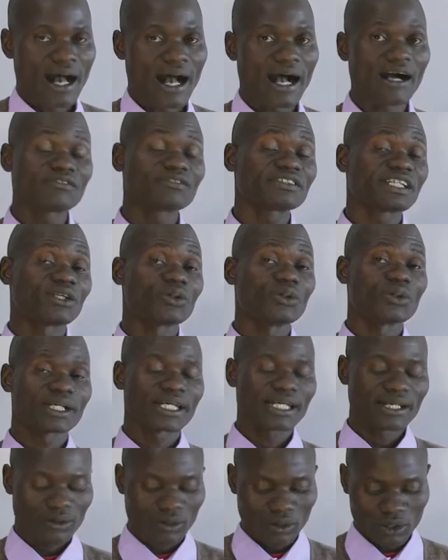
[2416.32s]
after
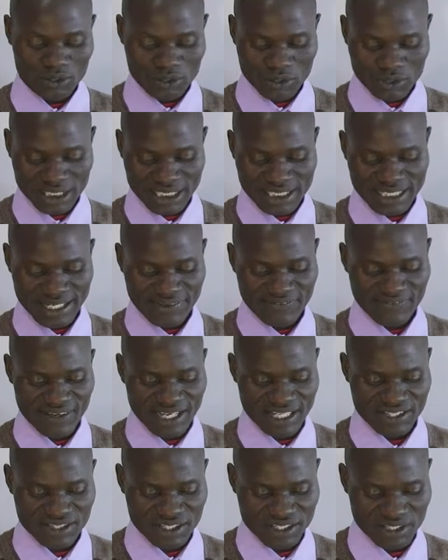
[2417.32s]
looking also the
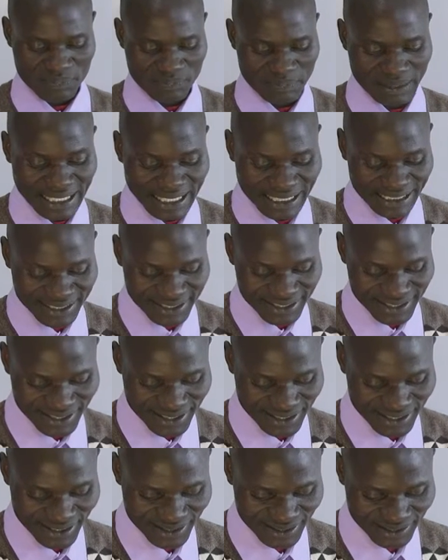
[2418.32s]
divergent
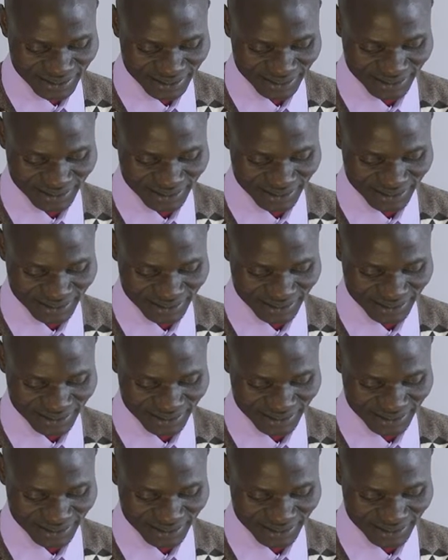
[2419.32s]
plates